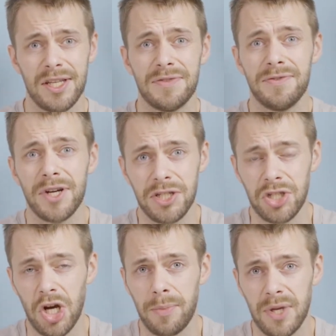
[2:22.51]
It's very
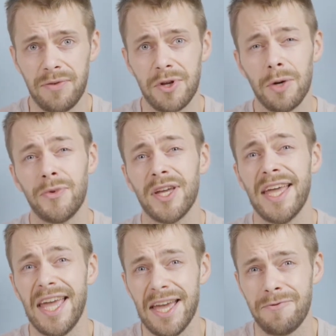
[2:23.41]
sharp, even up
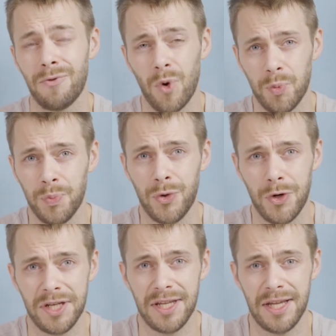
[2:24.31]
to
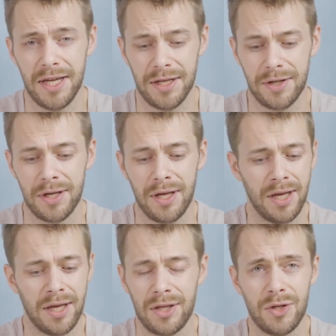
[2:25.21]
f1.8.
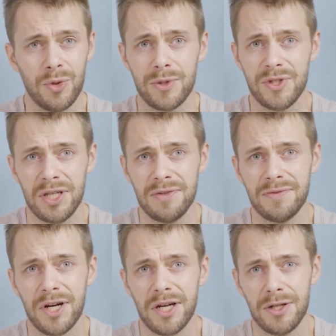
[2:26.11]
You will see
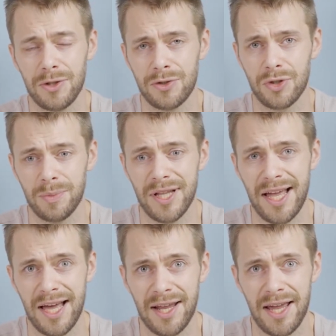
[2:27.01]
very little trouble
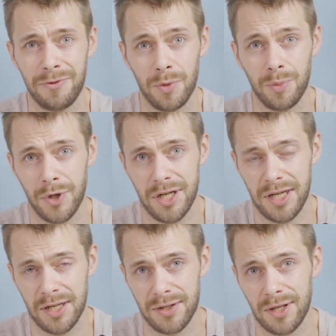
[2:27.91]
at
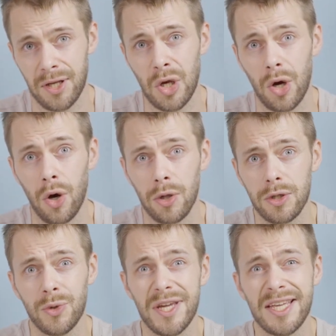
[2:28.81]
f1.8.
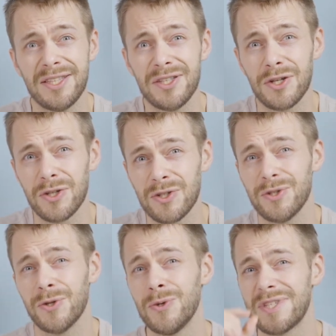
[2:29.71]
Although it does
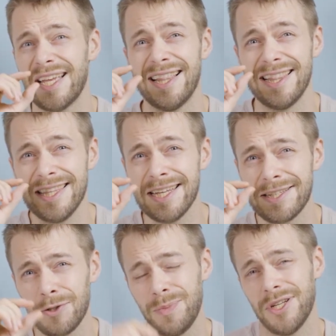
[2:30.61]
lose a
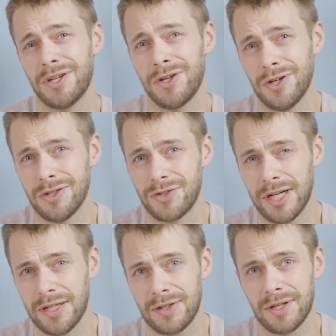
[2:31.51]
little bit of
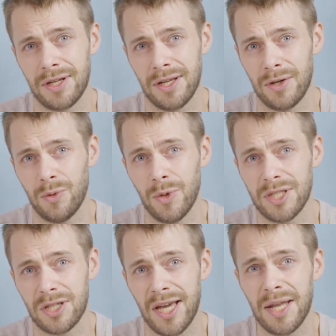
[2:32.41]
contrast,
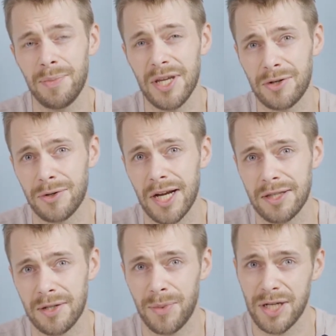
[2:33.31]
which can be
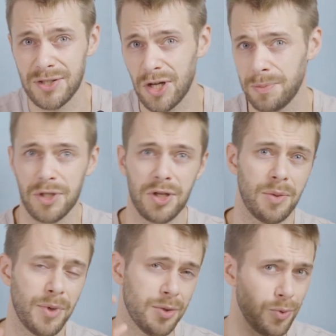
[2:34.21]
corrected by stopping it
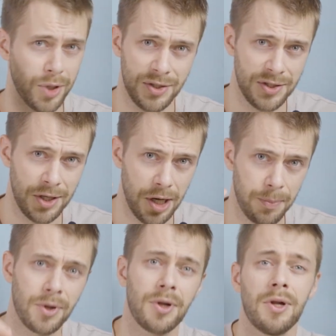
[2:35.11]
down by 1
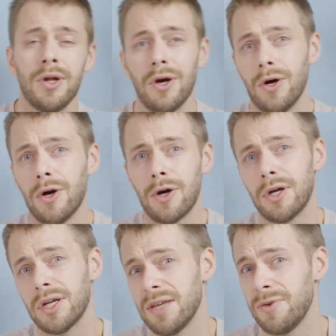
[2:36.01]
stop,
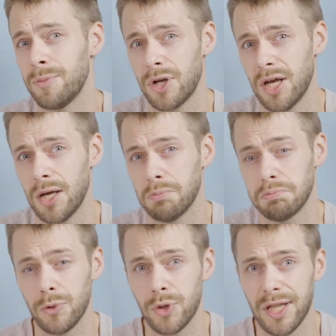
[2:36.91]
or if you put
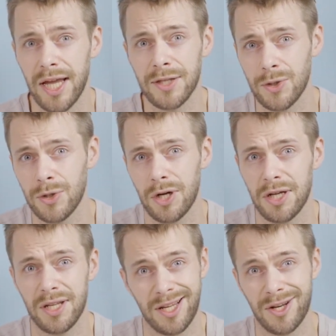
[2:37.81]
a lens hood on
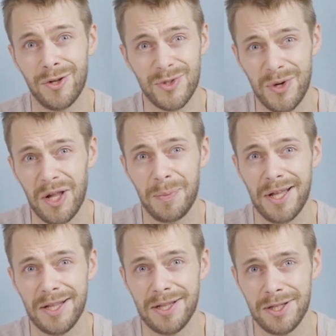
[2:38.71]
it, it can also help
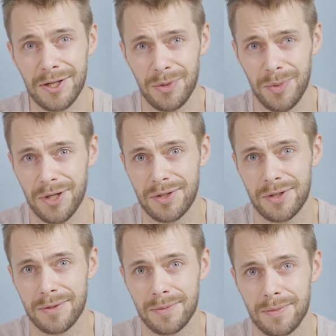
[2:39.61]
a little bit.
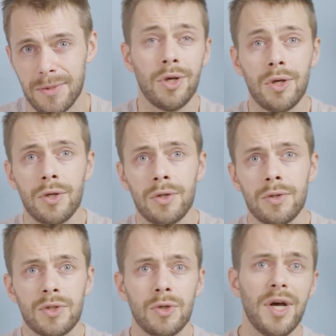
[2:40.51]

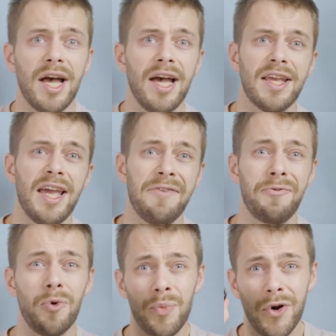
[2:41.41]
So at
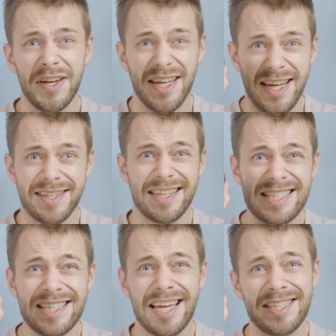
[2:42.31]
f1.8,
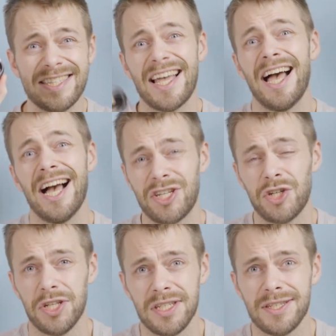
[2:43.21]
this lens is
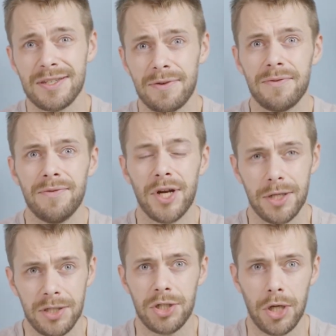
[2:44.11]
actually
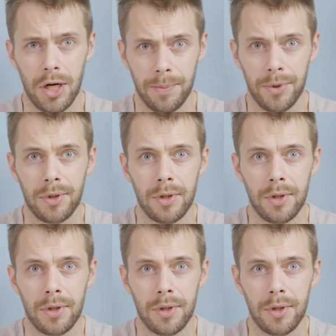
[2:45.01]
very sharp.